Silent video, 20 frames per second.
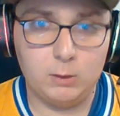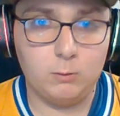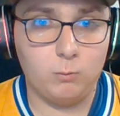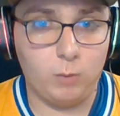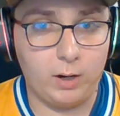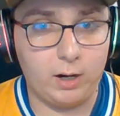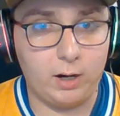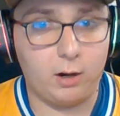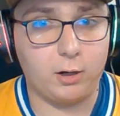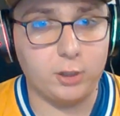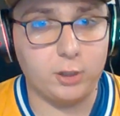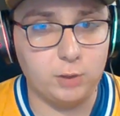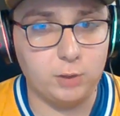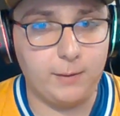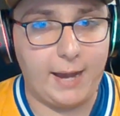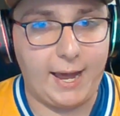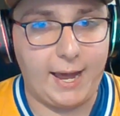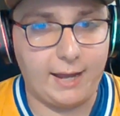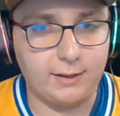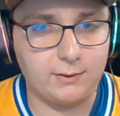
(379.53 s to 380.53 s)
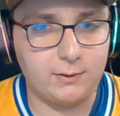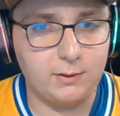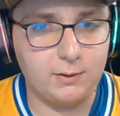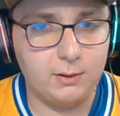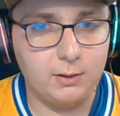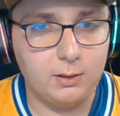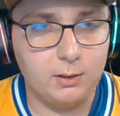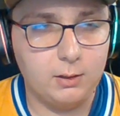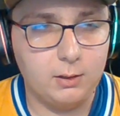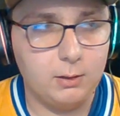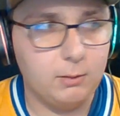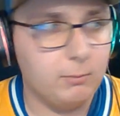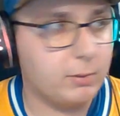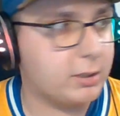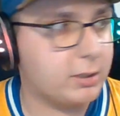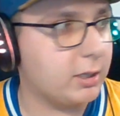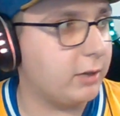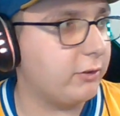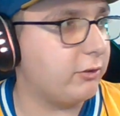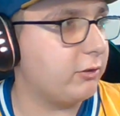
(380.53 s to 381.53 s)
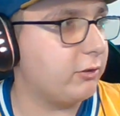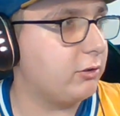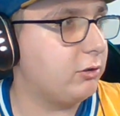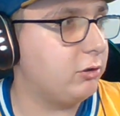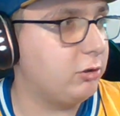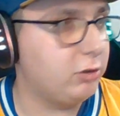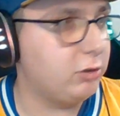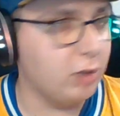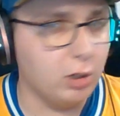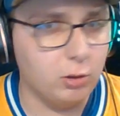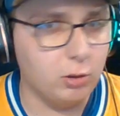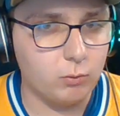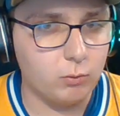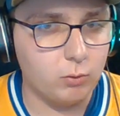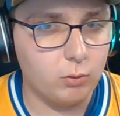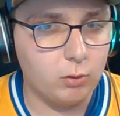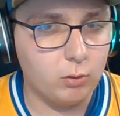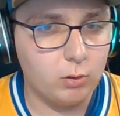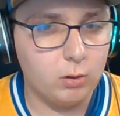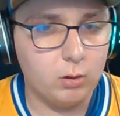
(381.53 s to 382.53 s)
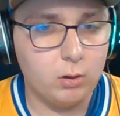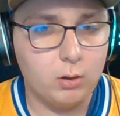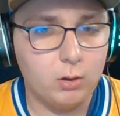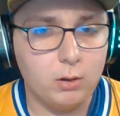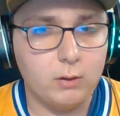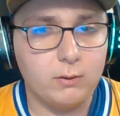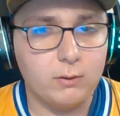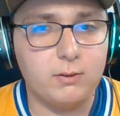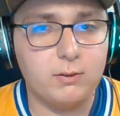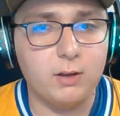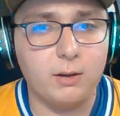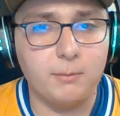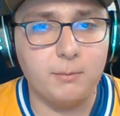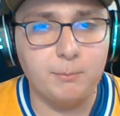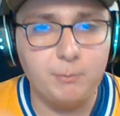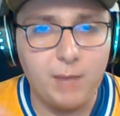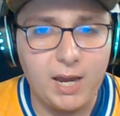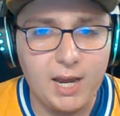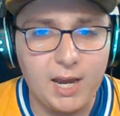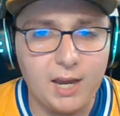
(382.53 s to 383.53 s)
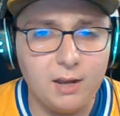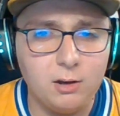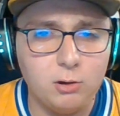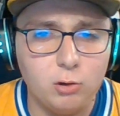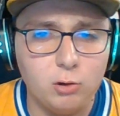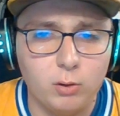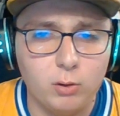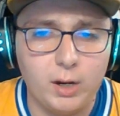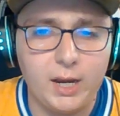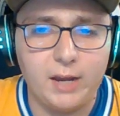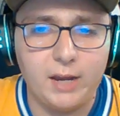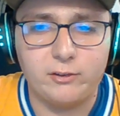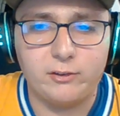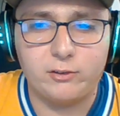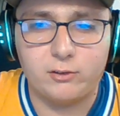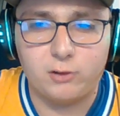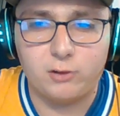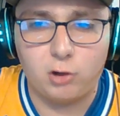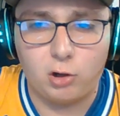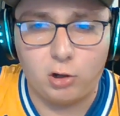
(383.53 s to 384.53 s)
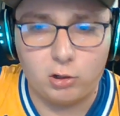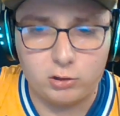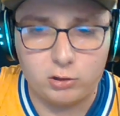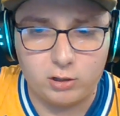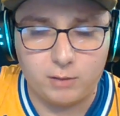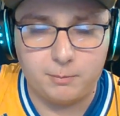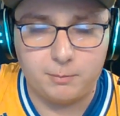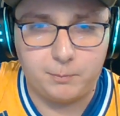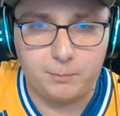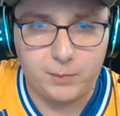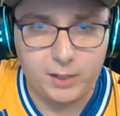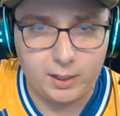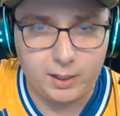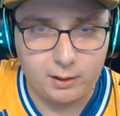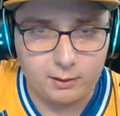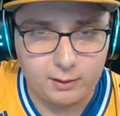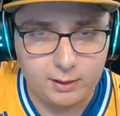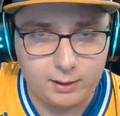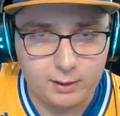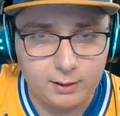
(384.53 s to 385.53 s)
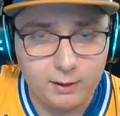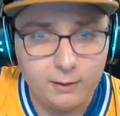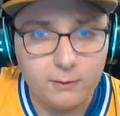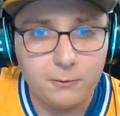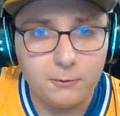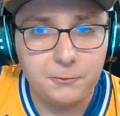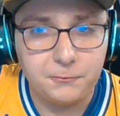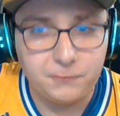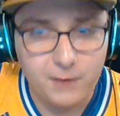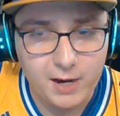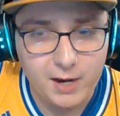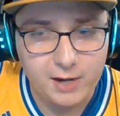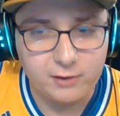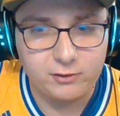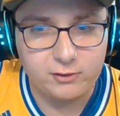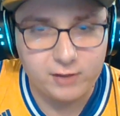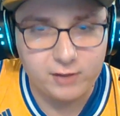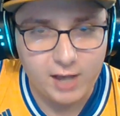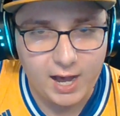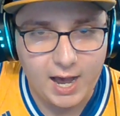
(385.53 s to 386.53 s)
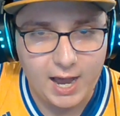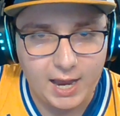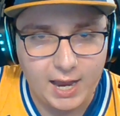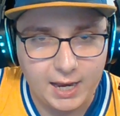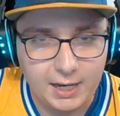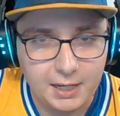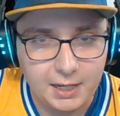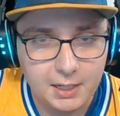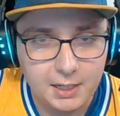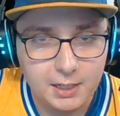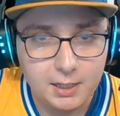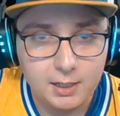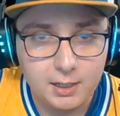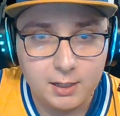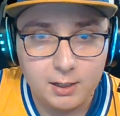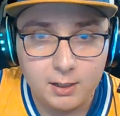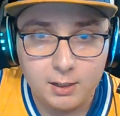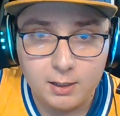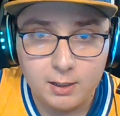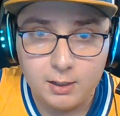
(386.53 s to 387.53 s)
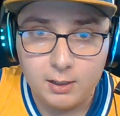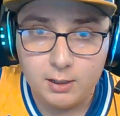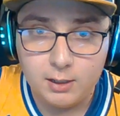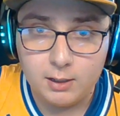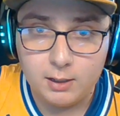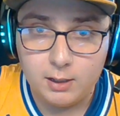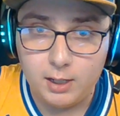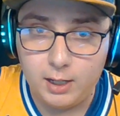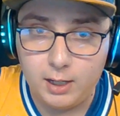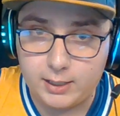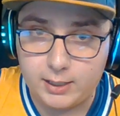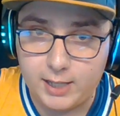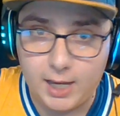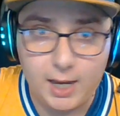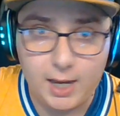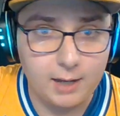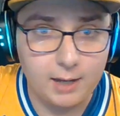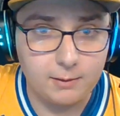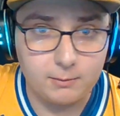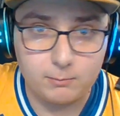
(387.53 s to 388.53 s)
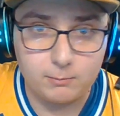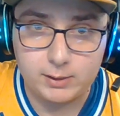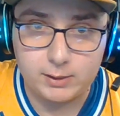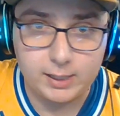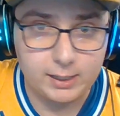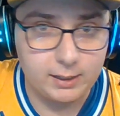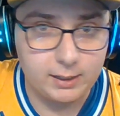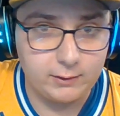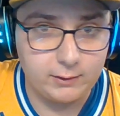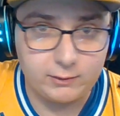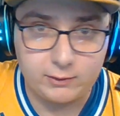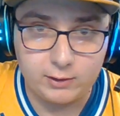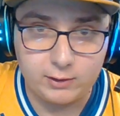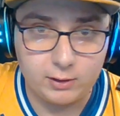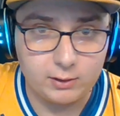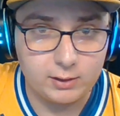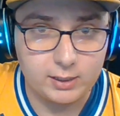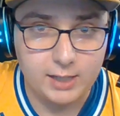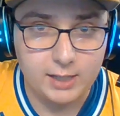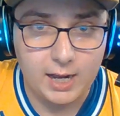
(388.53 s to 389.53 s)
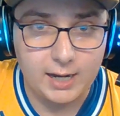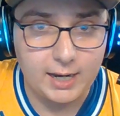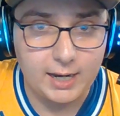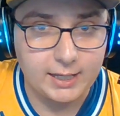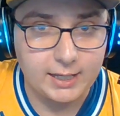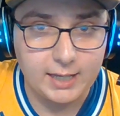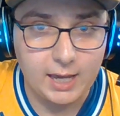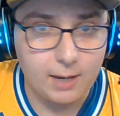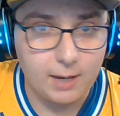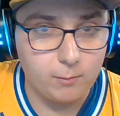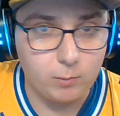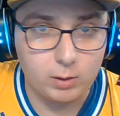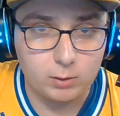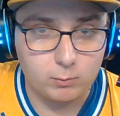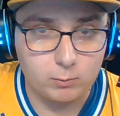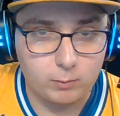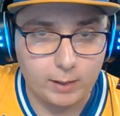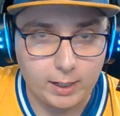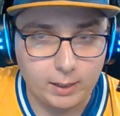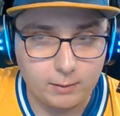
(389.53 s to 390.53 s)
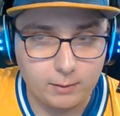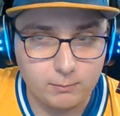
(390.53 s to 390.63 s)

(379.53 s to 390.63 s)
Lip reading: Where are you at? Because you, the man who is called the bearded face guy, it's still the guy that can't win a ring.